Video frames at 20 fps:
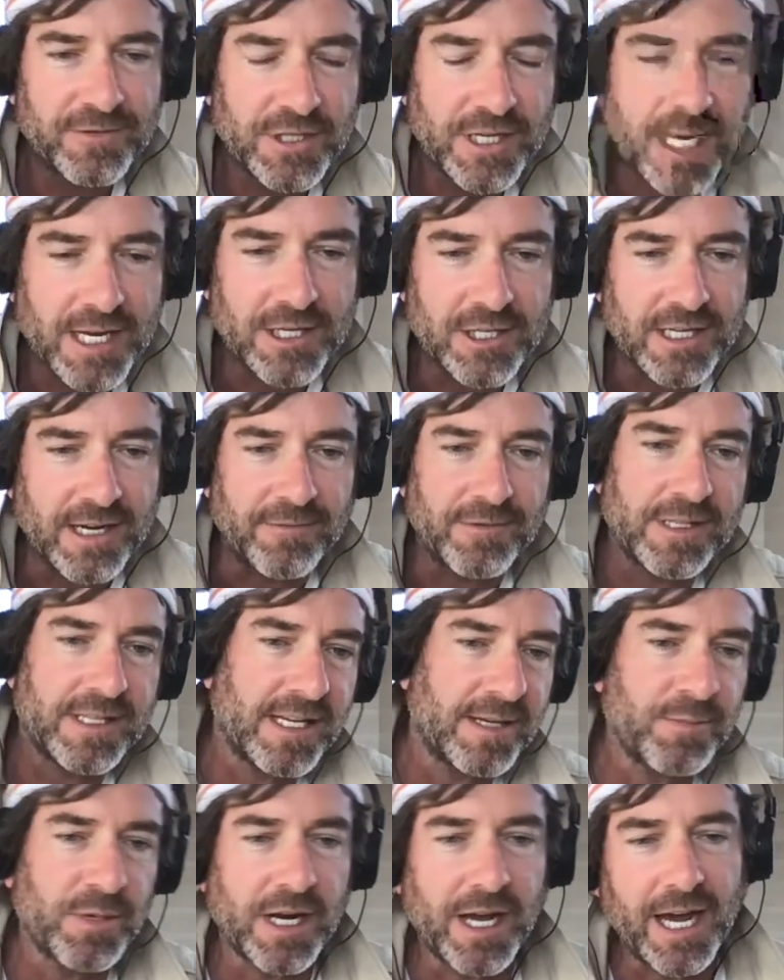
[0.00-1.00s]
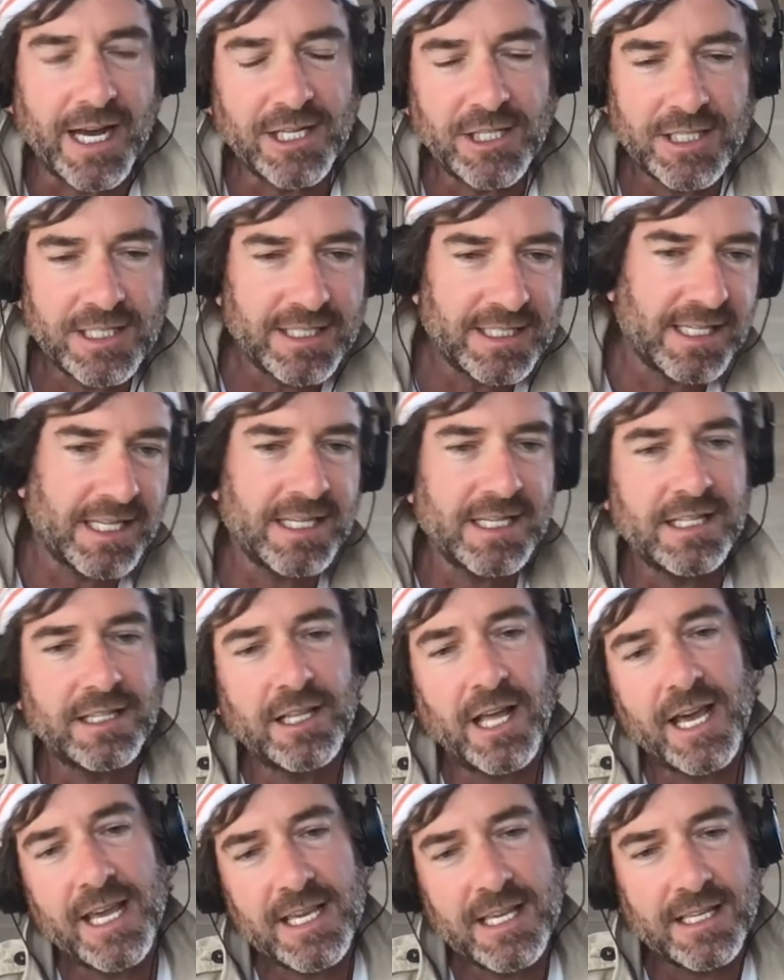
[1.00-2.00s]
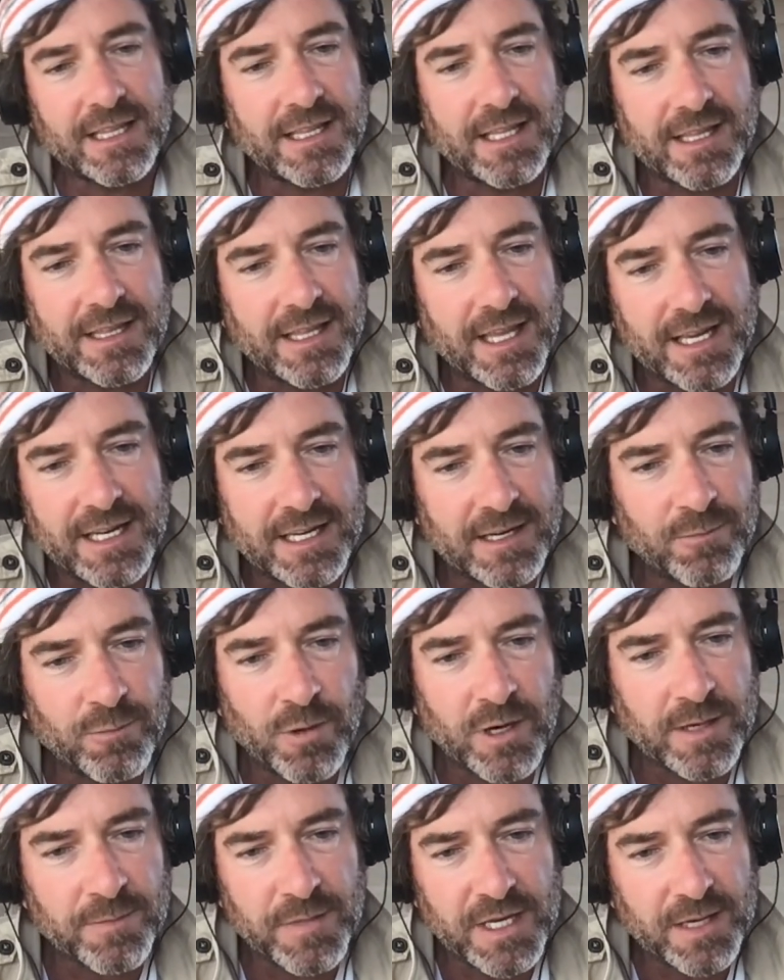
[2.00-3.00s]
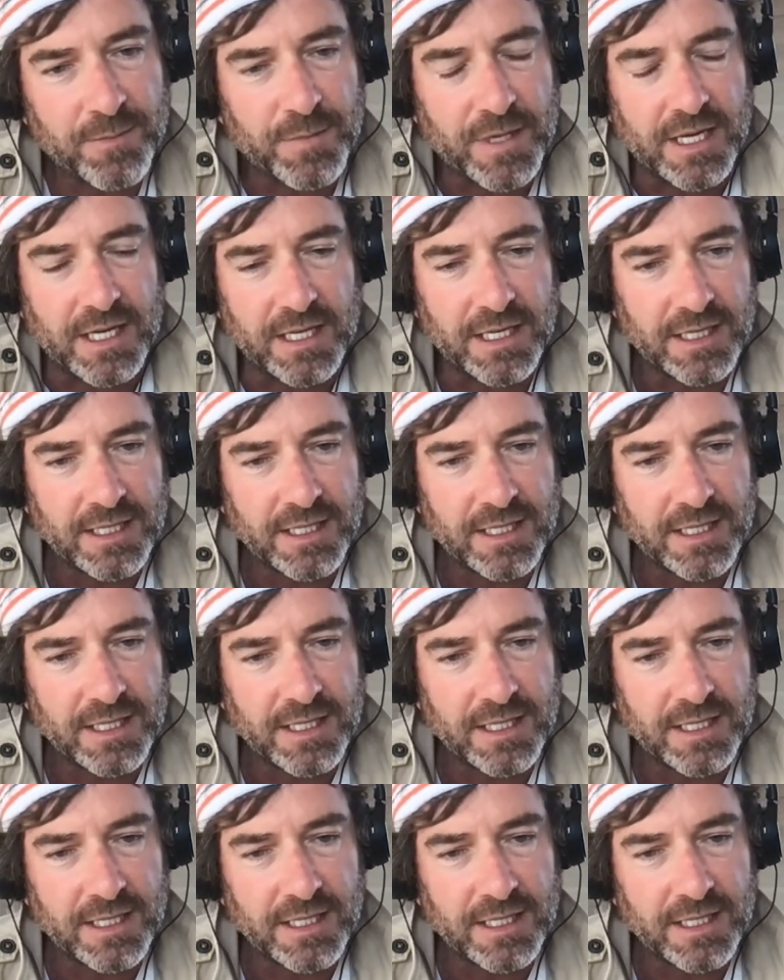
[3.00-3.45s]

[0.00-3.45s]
changed everything. But I just didn't like that they didn't want to meet me.